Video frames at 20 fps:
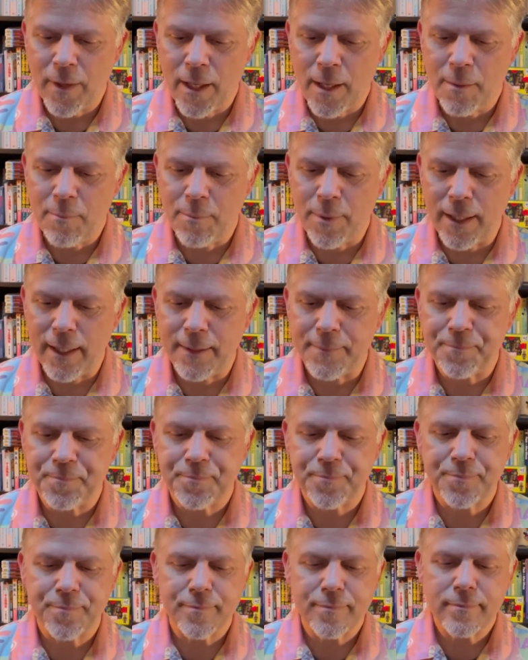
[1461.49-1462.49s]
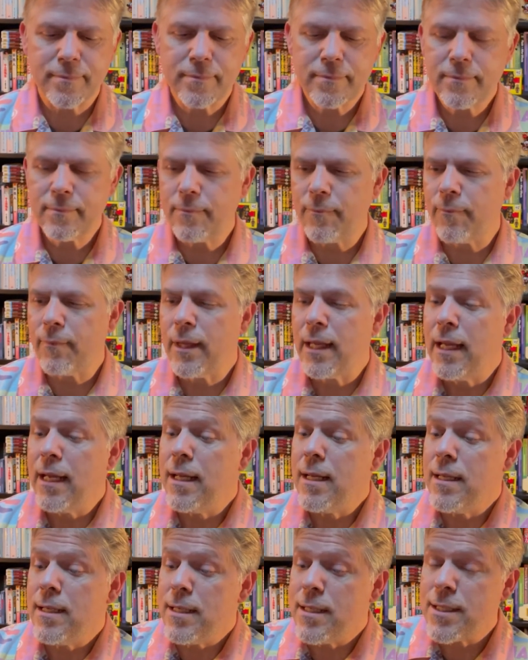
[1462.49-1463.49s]
But
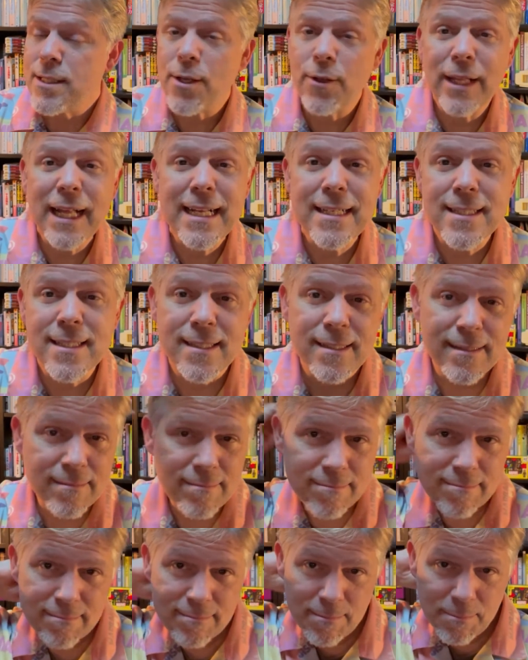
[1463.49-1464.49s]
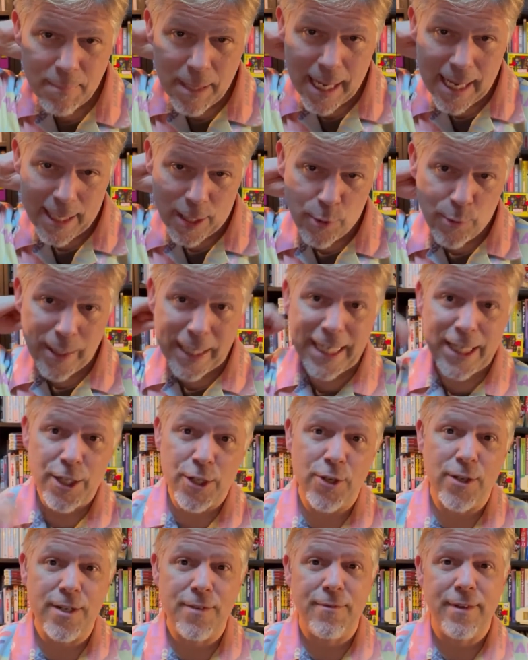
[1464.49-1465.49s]
so that's my quick and
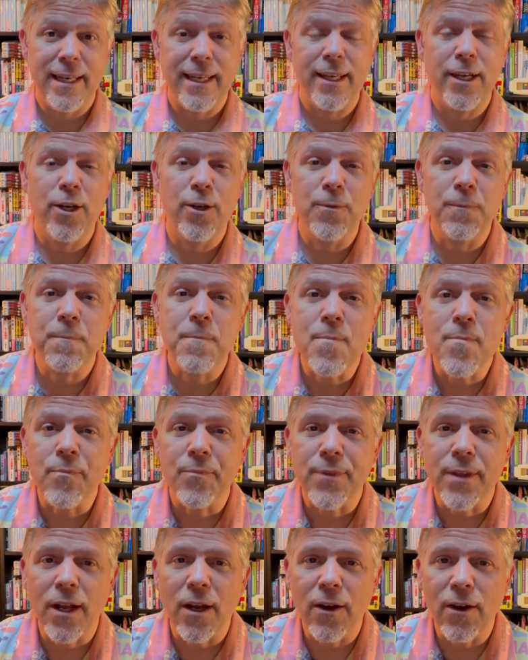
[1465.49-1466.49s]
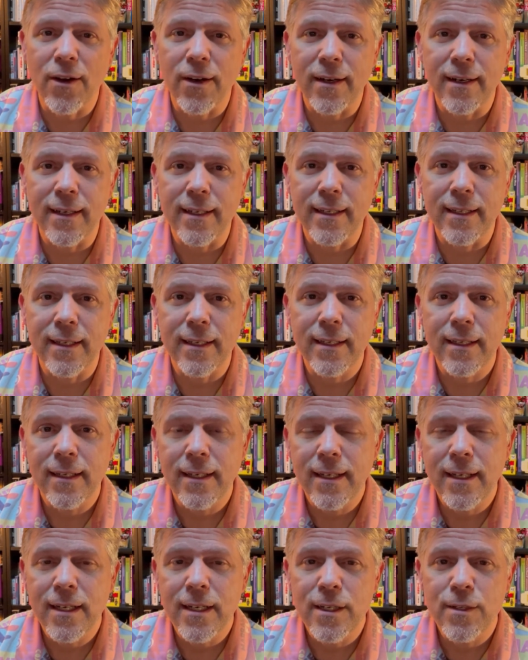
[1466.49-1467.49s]
dirty video on
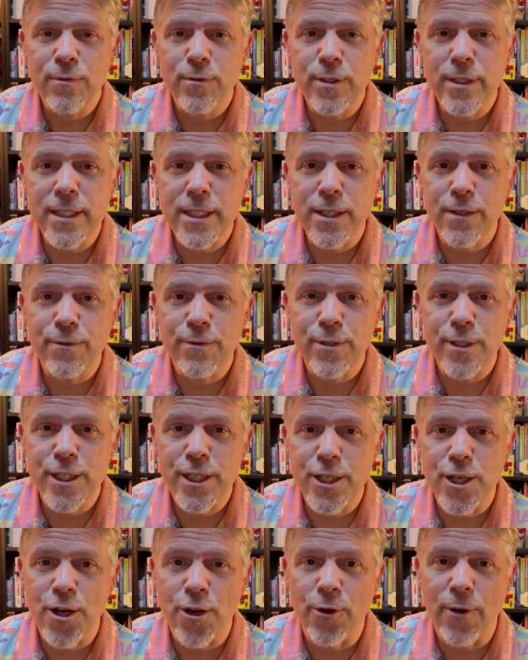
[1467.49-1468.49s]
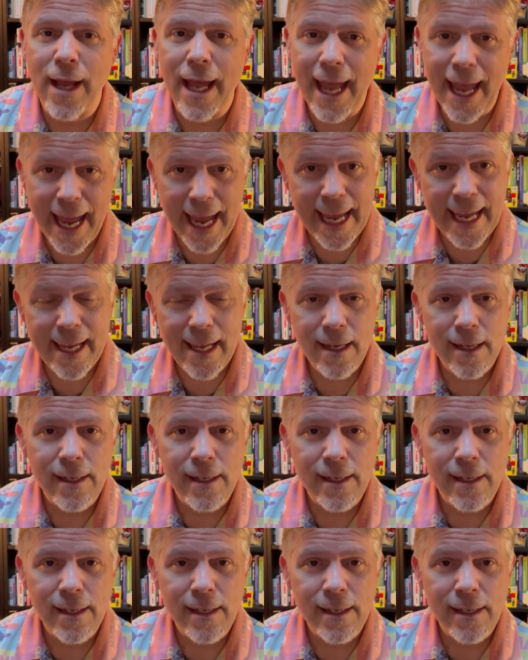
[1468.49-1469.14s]
FUJIKO Fujio A.